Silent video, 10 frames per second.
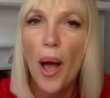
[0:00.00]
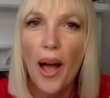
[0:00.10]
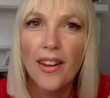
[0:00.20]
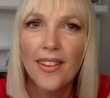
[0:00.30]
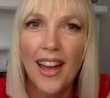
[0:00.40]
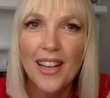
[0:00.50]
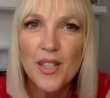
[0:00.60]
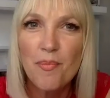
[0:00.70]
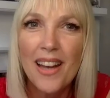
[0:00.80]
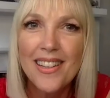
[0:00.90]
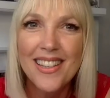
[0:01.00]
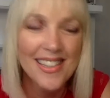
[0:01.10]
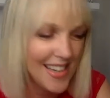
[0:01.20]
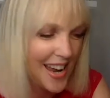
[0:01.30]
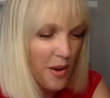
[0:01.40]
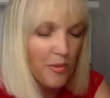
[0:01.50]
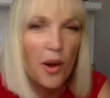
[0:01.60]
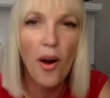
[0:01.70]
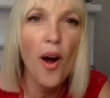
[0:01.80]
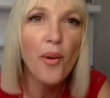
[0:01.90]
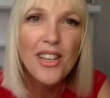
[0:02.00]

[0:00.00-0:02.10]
And expecting to hear him go, oh,